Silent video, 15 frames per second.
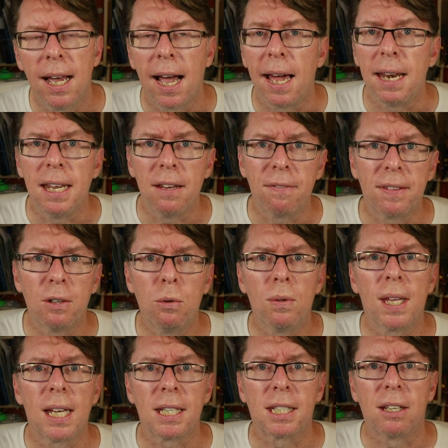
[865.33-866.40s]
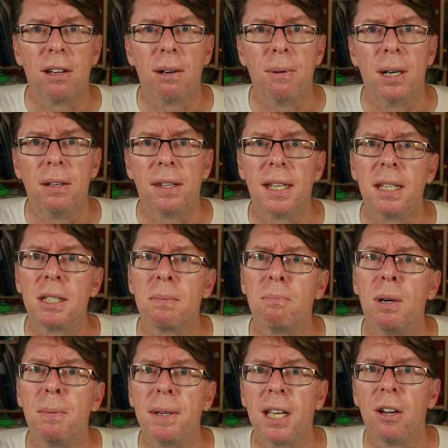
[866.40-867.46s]
And if all that's going well, that's
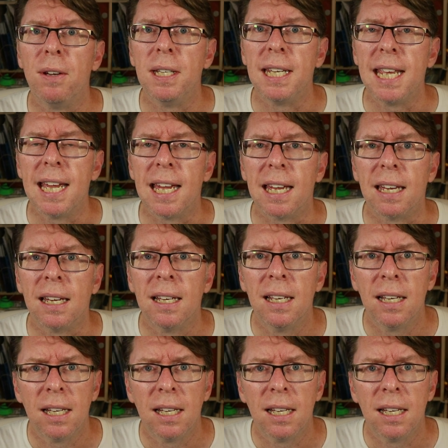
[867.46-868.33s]
when we go in the air.